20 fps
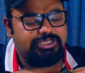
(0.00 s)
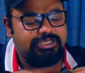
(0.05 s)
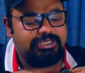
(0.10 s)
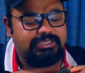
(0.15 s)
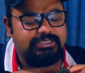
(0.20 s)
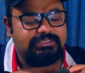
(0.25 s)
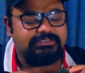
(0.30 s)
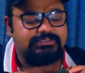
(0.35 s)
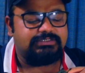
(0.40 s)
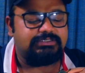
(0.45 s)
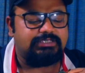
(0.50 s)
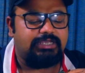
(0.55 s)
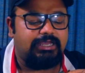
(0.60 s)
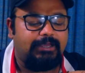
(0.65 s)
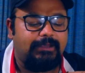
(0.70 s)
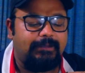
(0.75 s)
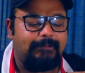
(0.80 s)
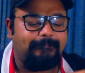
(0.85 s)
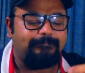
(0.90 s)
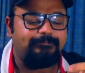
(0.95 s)
is
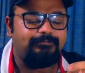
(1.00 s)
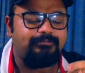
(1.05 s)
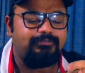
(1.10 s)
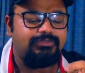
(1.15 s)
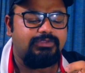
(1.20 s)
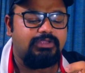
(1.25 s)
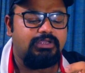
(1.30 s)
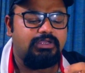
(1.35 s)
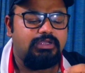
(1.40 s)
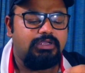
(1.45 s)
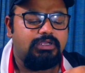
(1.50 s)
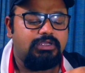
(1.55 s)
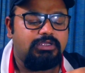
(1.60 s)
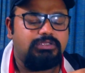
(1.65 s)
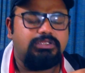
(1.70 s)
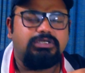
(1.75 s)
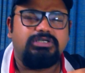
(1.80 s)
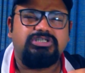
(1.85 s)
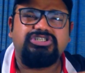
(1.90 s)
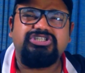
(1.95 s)
the
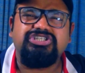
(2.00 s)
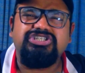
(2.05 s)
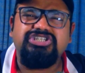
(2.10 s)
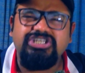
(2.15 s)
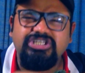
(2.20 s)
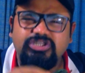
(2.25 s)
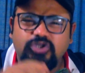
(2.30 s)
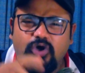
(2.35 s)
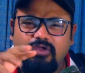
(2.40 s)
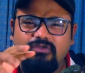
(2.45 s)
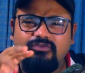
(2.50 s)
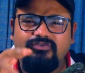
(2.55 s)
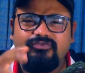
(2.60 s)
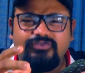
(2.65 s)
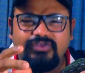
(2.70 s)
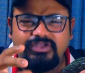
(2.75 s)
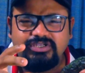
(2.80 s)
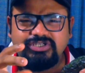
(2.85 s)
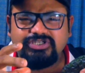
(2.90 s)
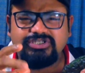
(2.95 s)
shidol
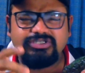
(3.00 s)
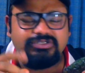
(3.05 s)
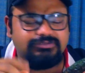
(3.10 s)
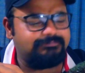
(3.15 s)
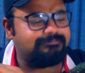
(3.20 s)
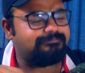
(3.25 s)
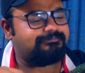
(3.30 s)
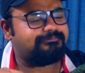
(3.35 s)
fish.